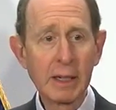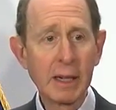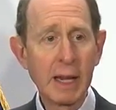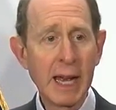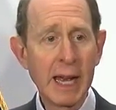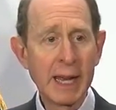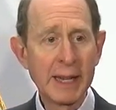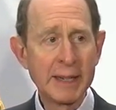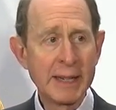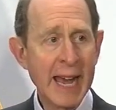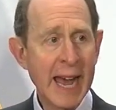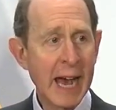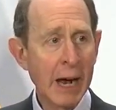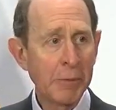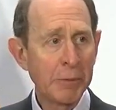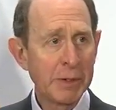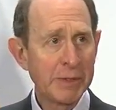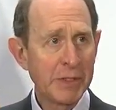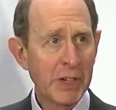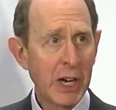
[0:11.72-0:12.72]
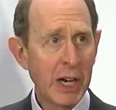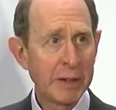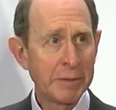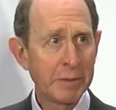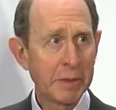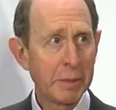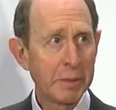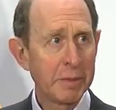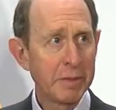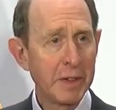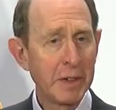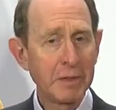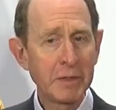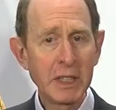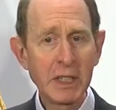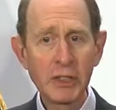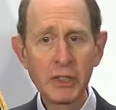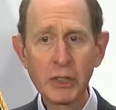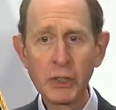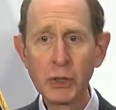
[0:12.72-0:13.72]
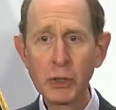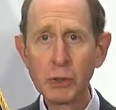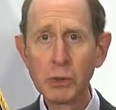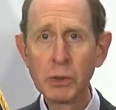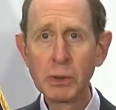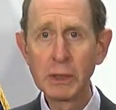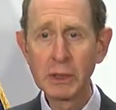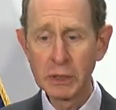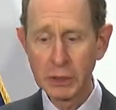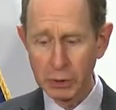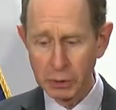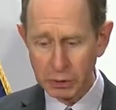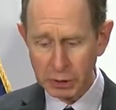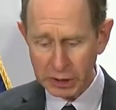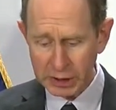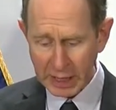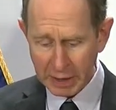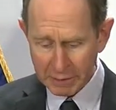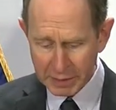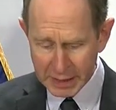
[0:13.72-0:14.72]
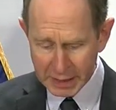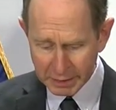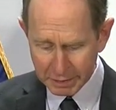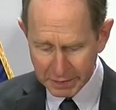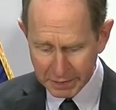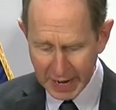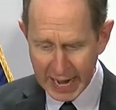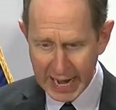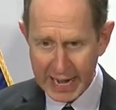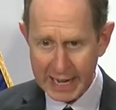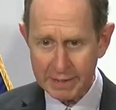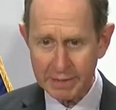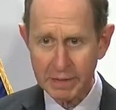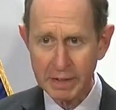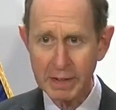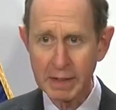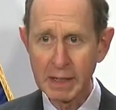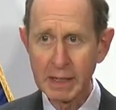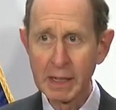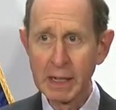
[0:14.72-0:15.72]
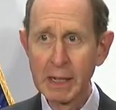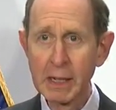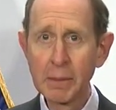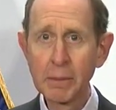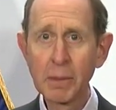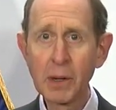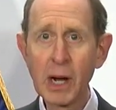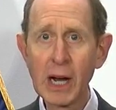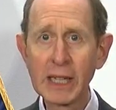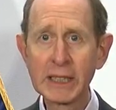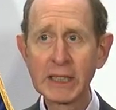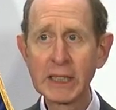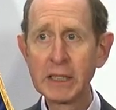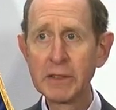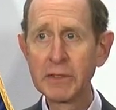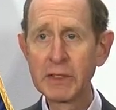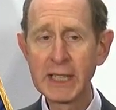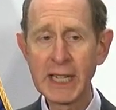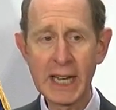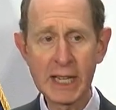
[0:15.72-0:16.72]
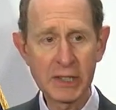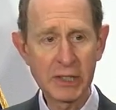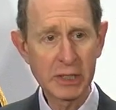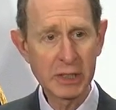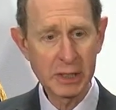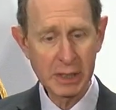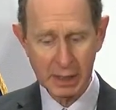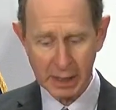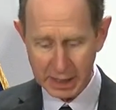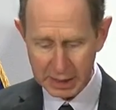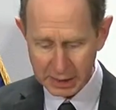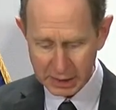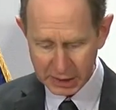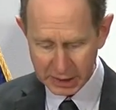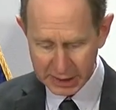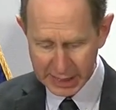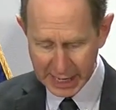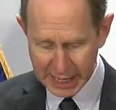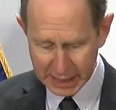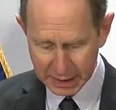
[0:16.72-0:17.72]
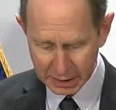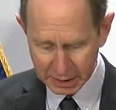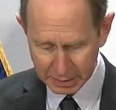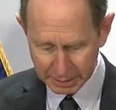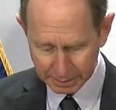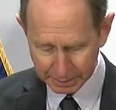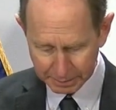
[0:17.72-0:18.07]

And now we've gone from 52 to 75 positive tests in the state.